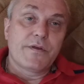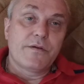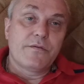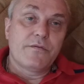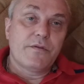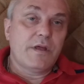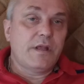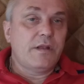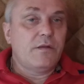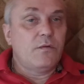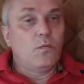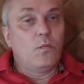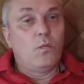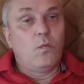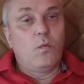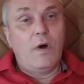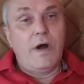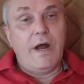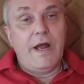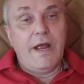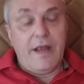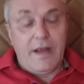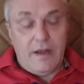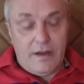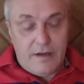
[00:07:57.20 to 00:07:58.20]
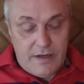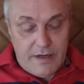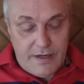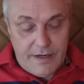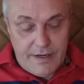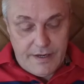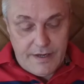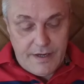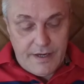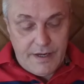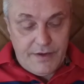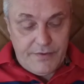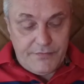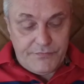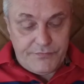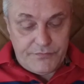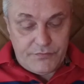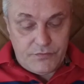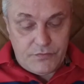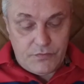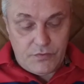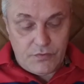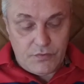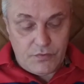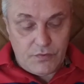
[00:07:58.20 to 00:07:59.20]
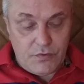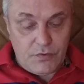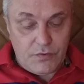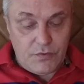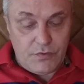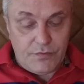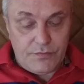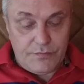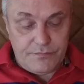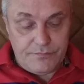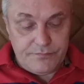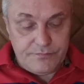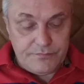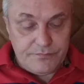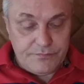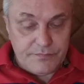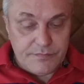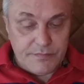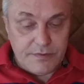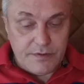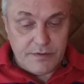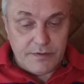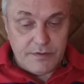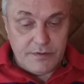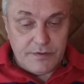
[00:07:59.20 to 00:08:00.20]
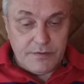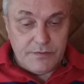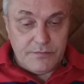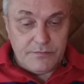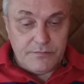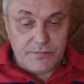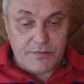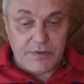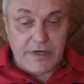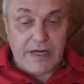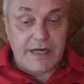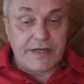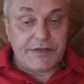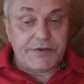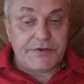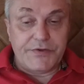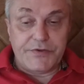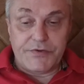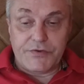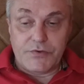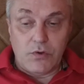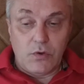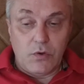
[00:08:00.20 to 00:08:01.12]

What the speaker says: then why I have to practice